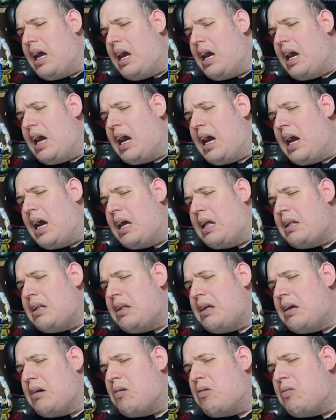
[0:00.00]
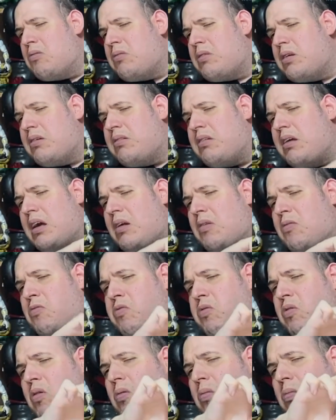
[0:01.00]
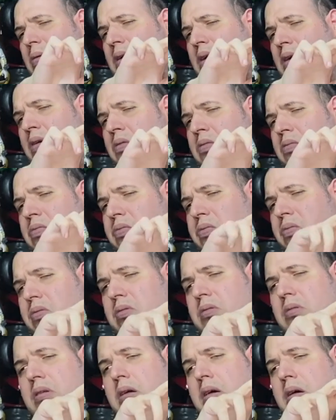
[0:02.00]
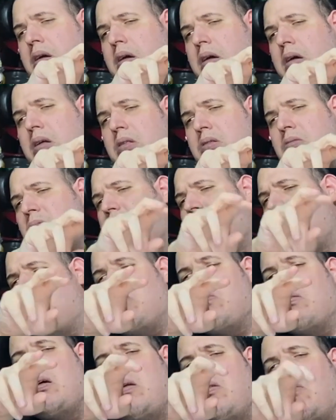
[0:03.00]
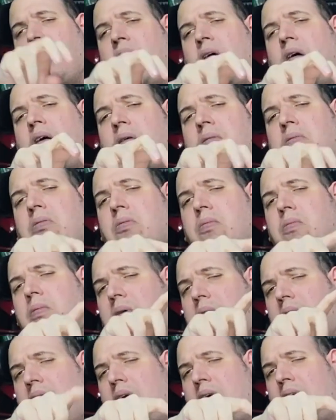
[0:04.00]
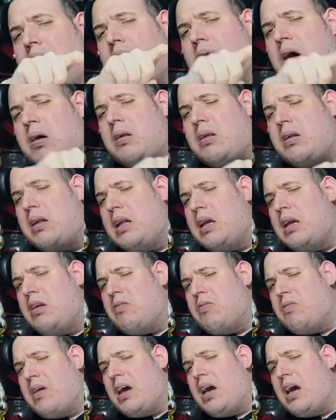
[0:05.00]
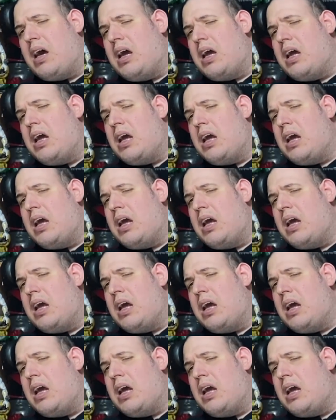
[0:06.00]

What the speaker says: and it also said fall of 2025 underneath that.